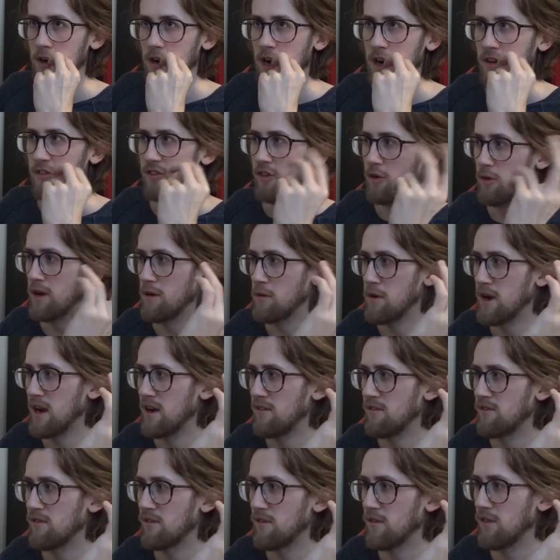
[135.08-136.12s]
Alright, so here we
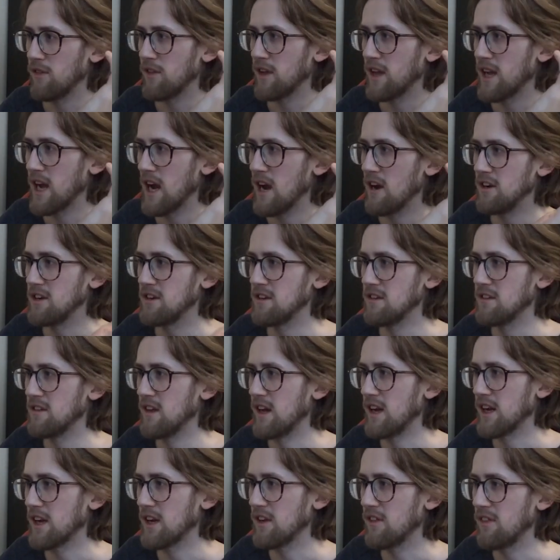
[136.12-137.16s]
have the characters
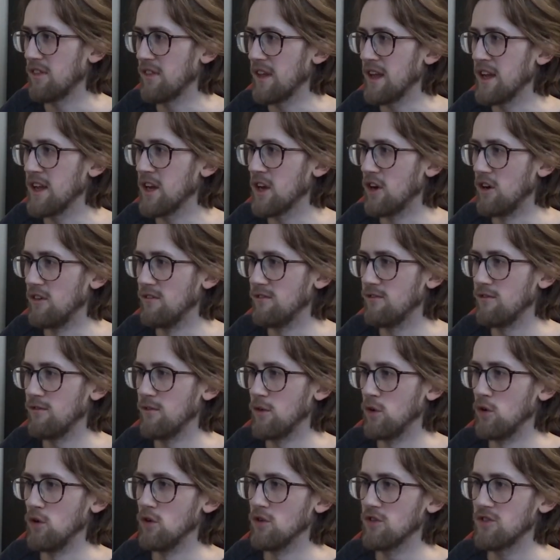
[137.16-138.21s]
that I could think of
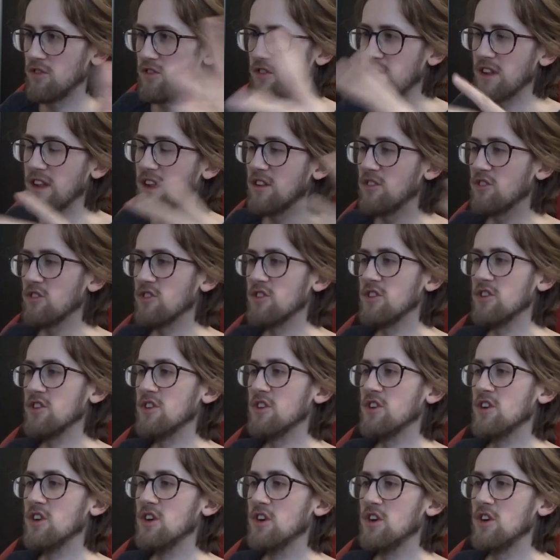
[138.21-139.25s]
for
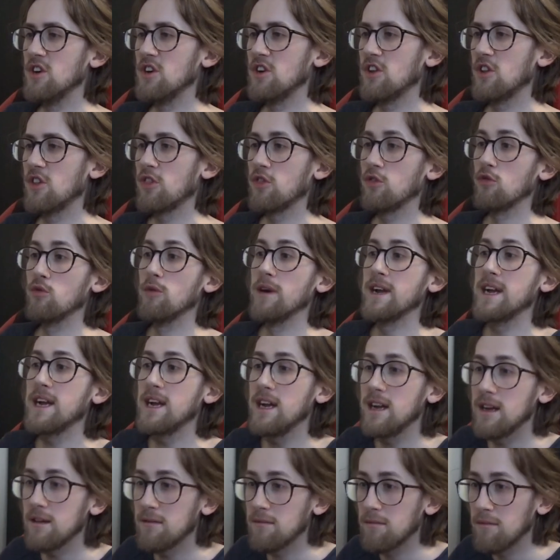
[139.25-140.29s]
season 3.
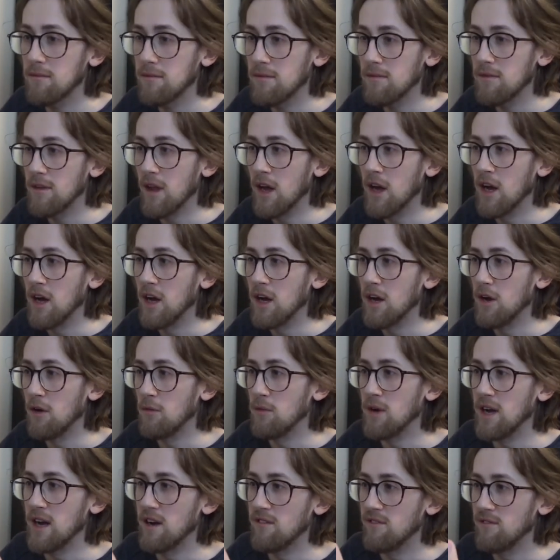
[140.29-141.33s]

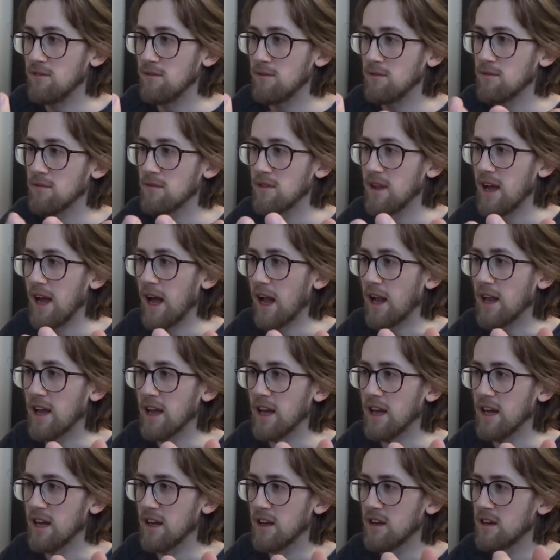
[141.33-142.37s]
We have Ellie
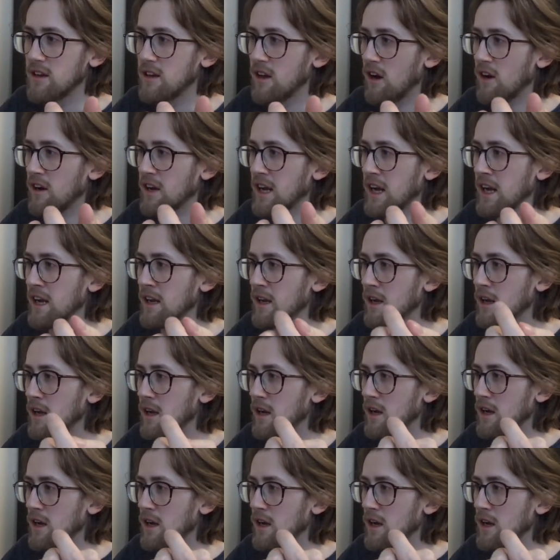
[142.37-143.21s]
here, dying.